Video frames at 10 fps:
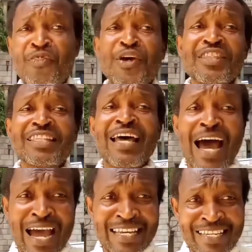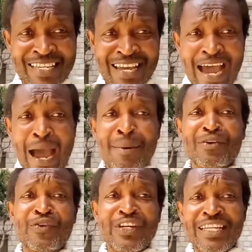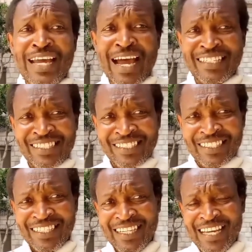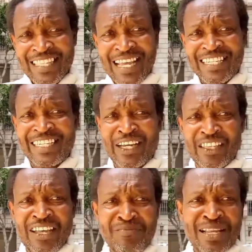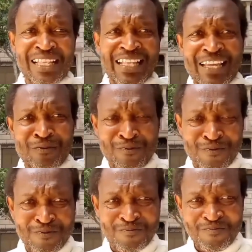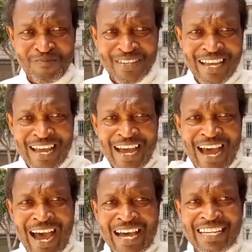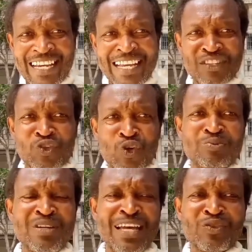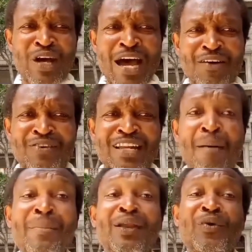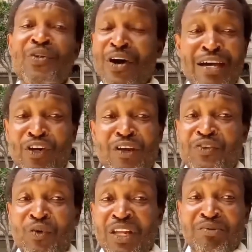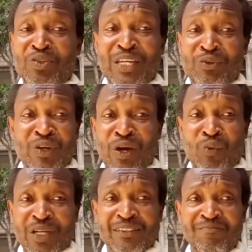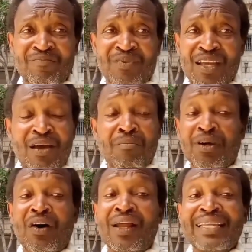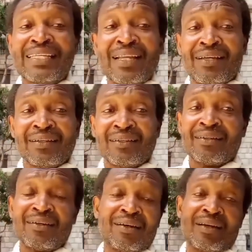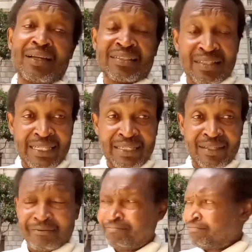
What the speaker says: think that I am a greedy guy, that she could give me a little gift and induce me into having a meal with her. I don't know if she wanted me to eat with her or what, but all I tell her, listen lady,